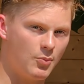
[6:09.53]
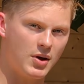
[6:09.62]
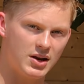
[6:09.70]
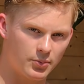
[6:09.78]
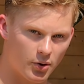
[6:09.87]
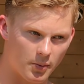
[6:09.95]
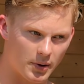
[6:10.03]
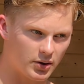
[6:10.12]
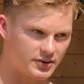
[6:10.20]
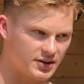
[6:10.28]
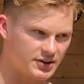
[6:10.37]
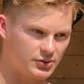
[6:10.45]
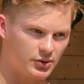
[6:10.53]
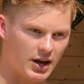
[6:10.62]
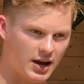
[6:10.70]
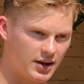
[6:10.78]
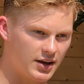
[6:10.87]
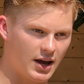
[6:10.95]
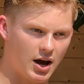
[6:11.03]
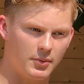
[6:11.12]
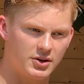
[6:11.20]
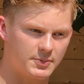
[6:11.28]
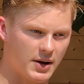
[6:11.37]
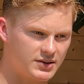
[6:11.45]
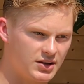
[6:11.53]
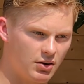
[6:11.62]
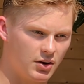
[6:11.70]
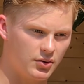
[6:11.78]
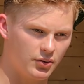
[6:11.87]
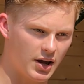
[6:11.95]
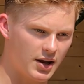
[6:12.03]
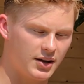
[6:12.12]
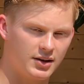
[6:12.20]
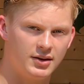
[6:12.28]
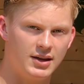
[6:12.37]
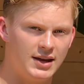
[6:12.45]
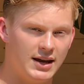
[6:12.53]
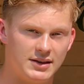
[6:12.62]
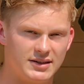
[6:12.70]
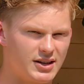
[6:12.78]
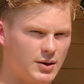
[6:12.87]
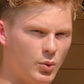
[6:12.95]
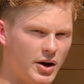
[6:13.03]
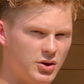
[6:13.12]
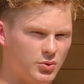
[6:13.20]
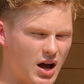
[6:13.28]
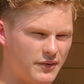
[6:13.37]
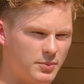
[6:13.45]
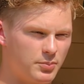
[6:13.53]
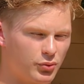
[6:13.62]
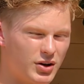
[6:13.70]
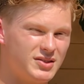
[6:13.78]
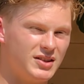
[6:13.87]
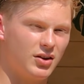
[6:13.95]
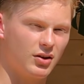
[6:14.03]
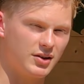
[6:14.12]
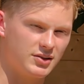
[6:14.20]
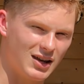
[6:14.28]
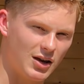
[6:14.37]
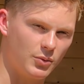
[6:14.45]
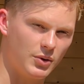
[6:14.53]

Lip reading: many probiotics you're getting, how much bacteria you're getting. In the same way you would have a pretty good idea